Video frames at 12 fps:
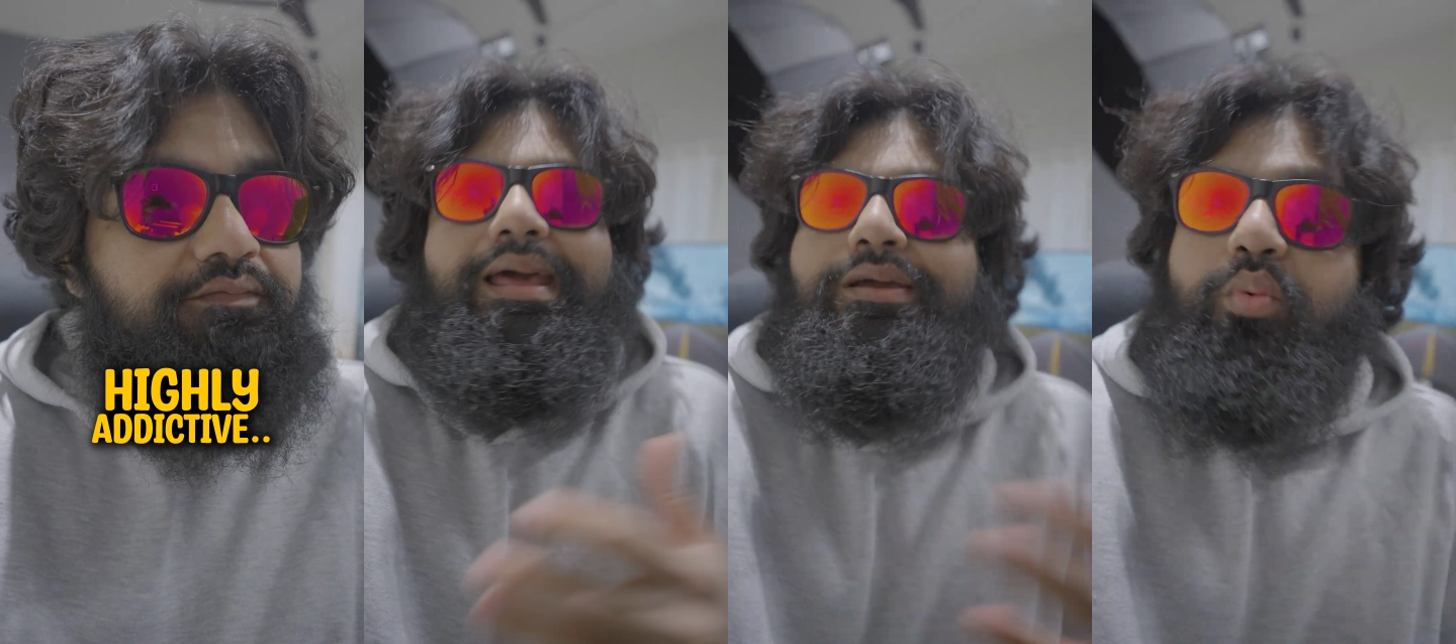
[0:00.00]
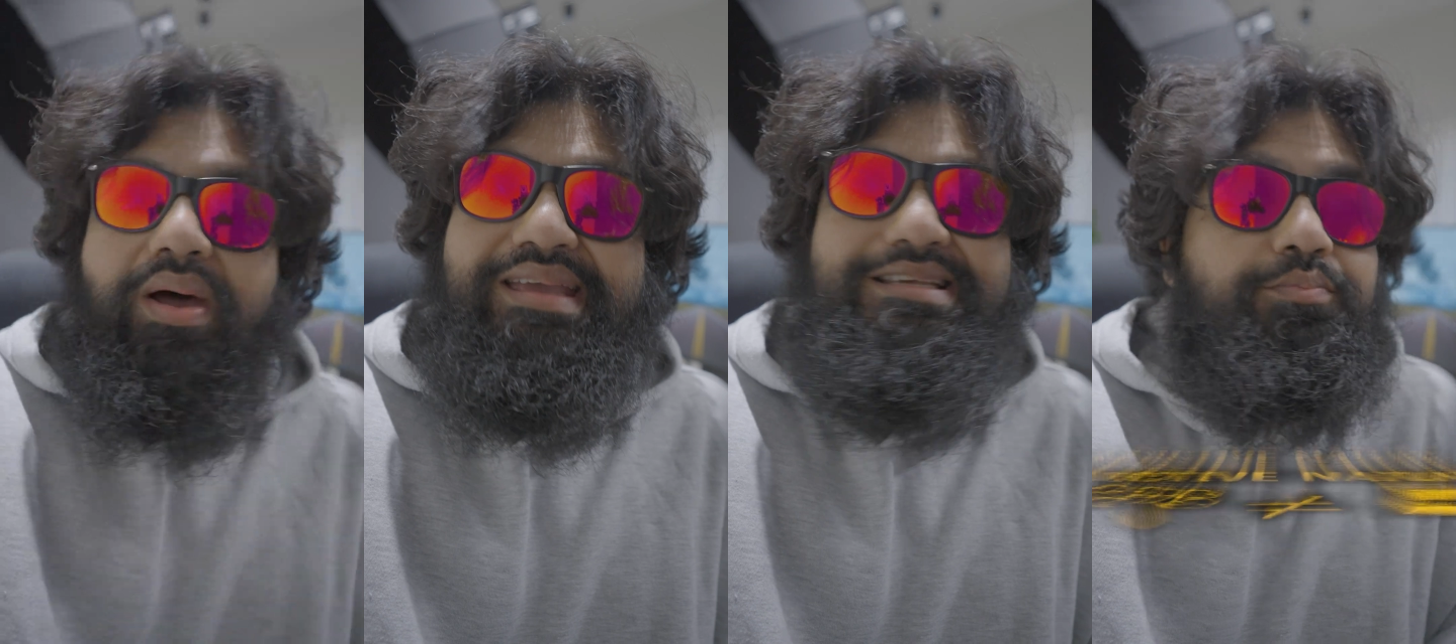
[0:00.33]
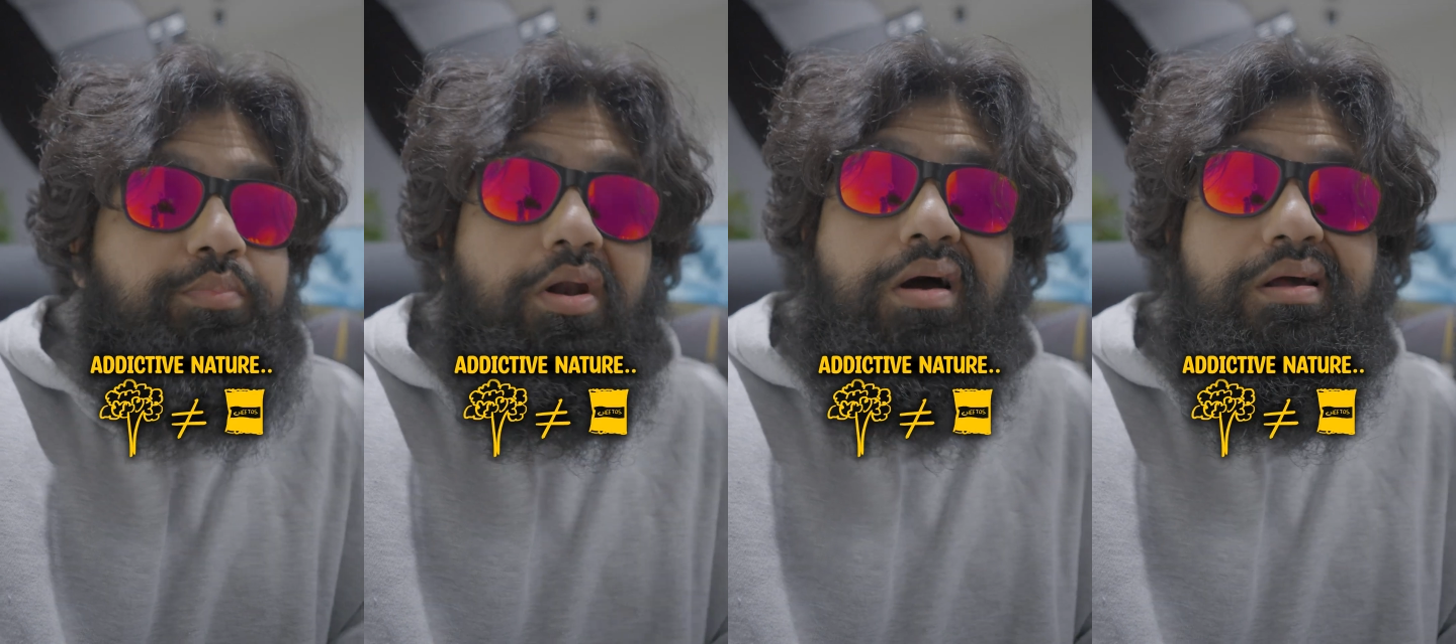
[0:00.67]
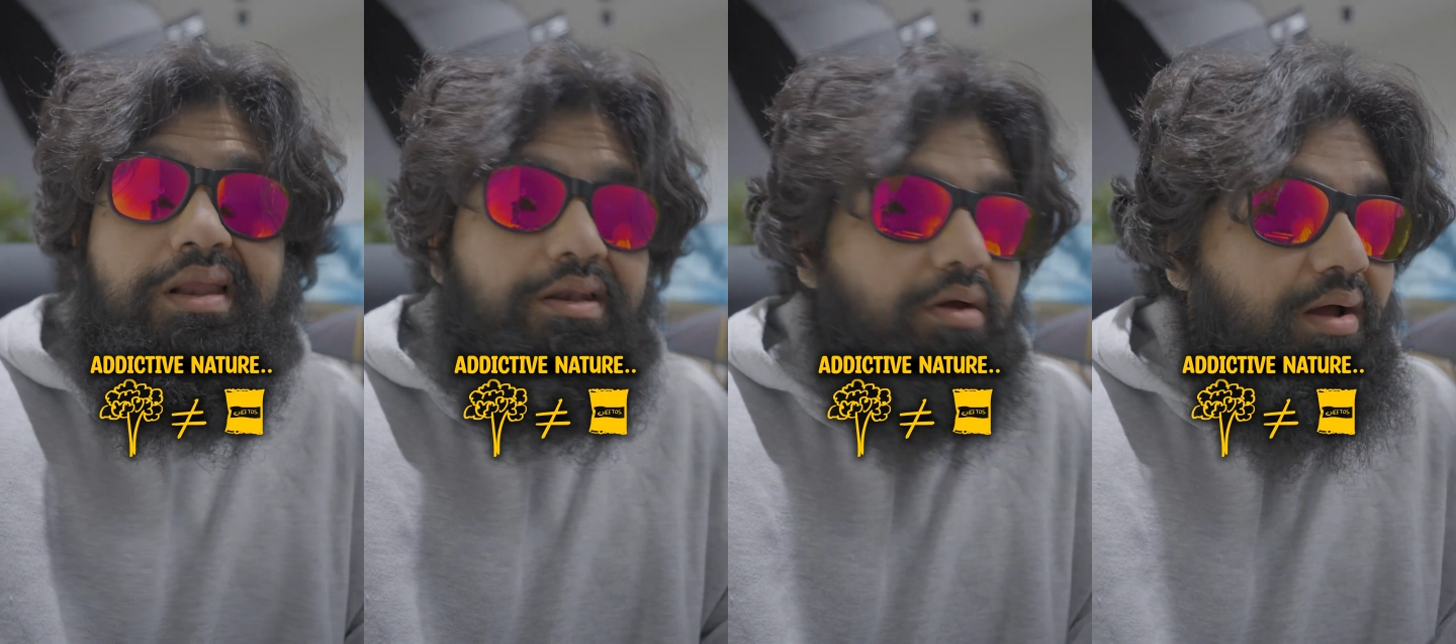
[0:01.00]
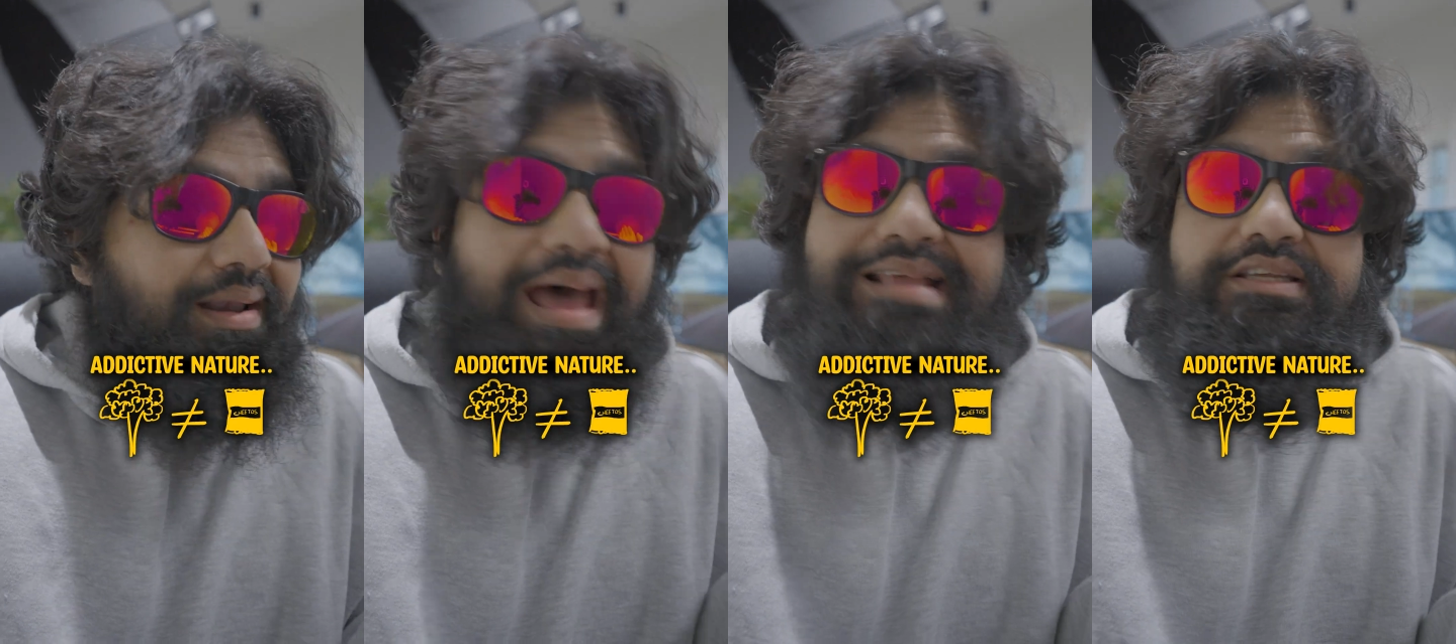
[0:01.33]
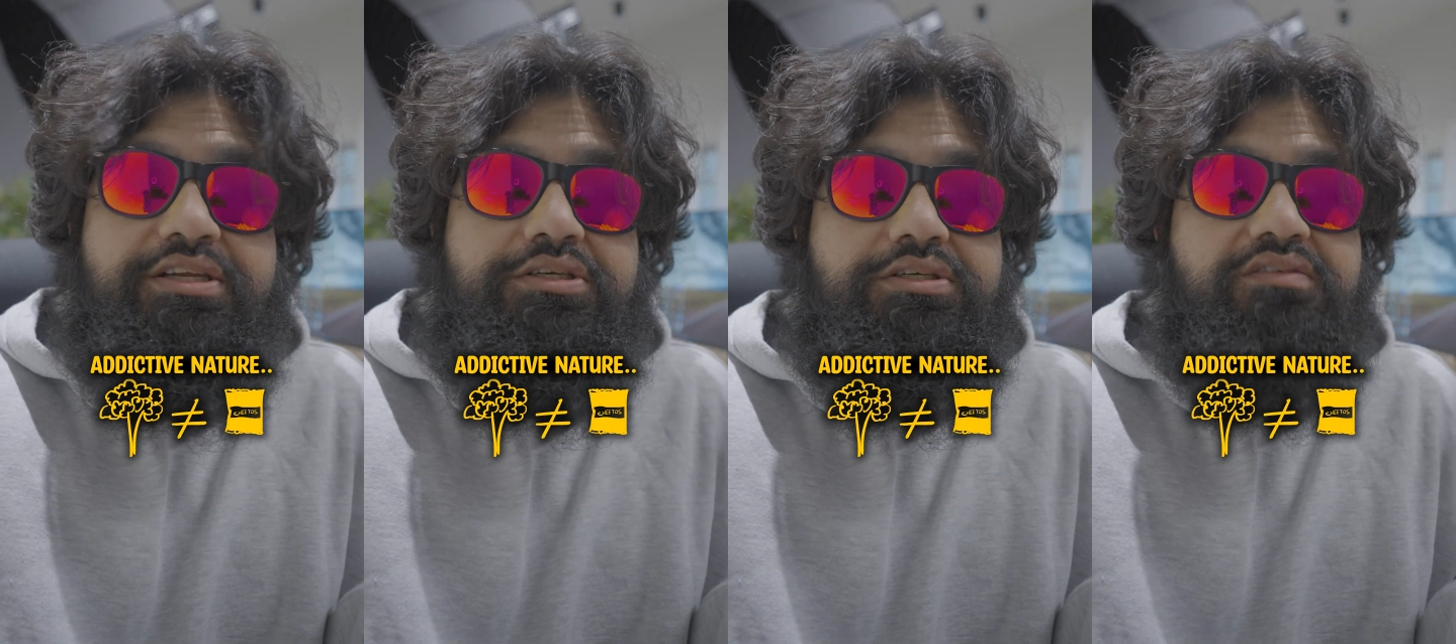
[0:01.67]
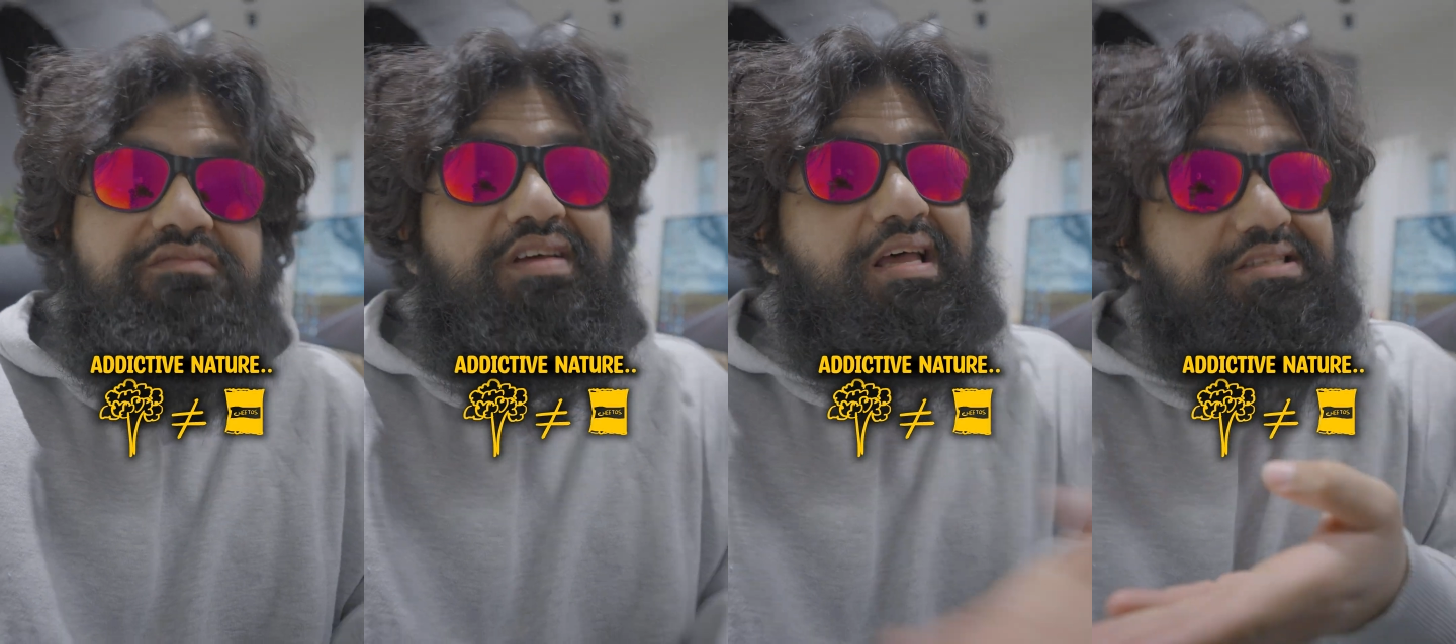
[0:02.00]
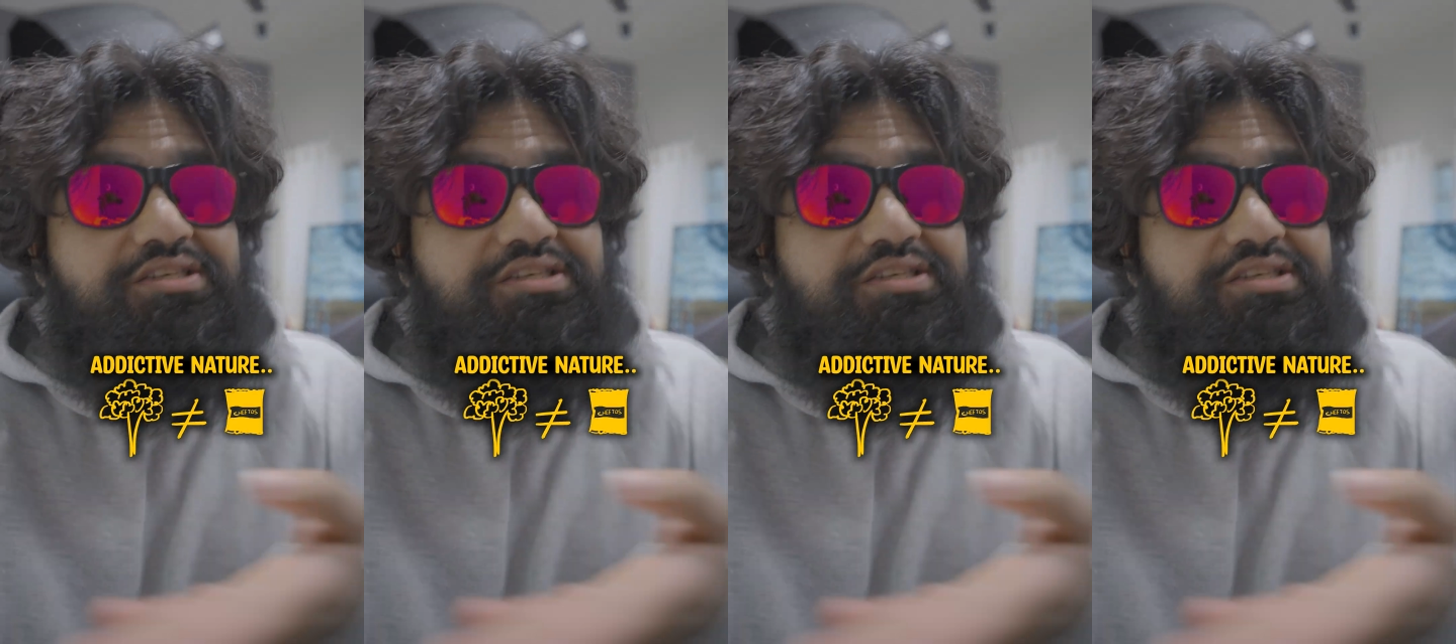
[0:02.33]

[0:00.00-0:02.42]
Like, why is broccoli not as addictive as